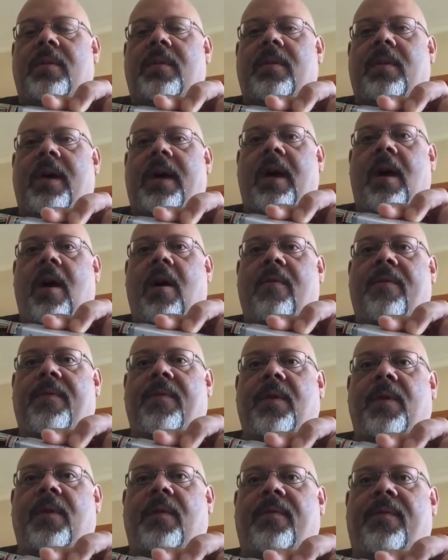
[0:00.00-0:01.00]
They
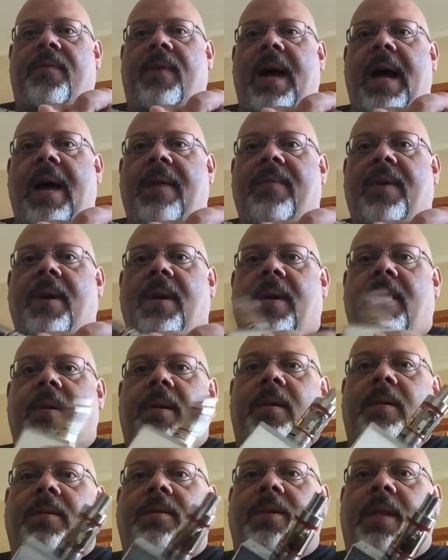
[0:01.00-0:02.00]
offer 5
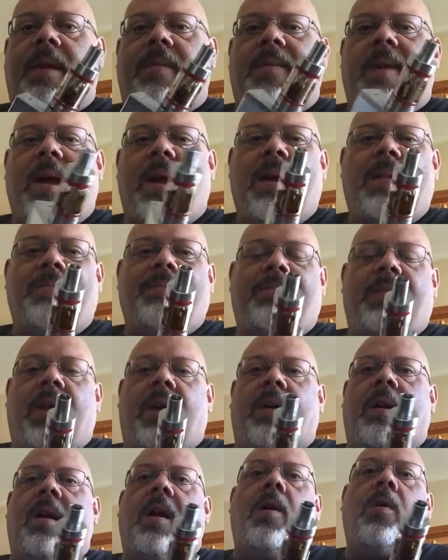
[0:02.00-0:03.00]
colors. They've got
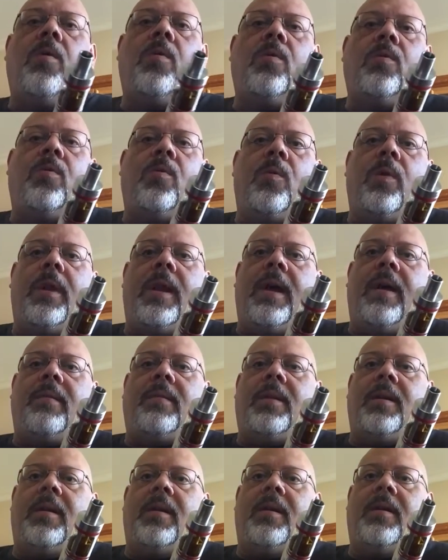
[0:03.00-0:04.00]
a gold one out
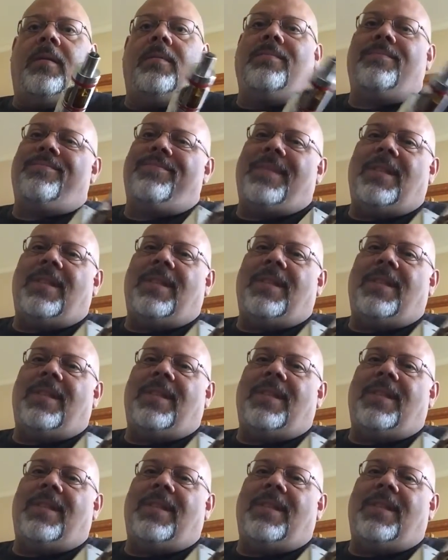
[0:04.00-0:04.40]
there.